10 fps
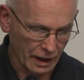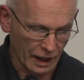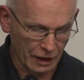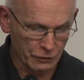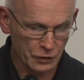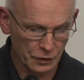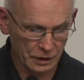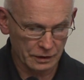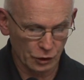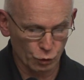
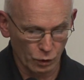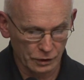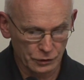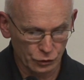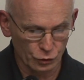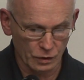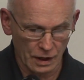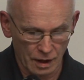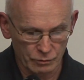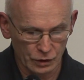Everything that wanted to come